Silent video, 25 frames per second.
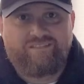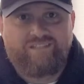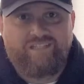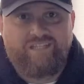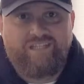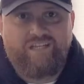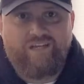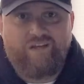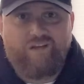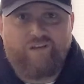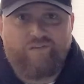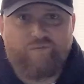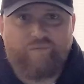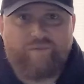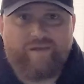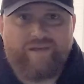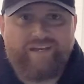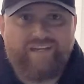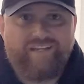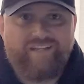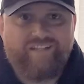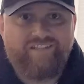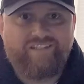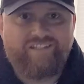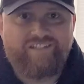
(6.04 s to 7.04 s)
Hello
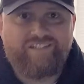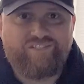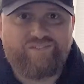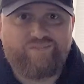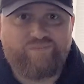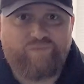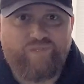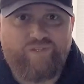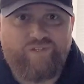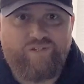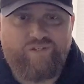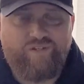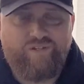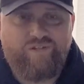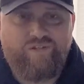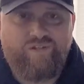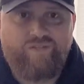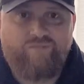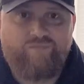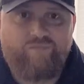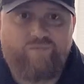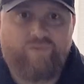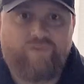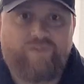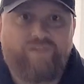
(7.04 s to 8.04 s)
everybody, this is Will
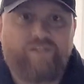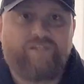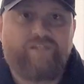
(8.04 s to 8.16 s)
with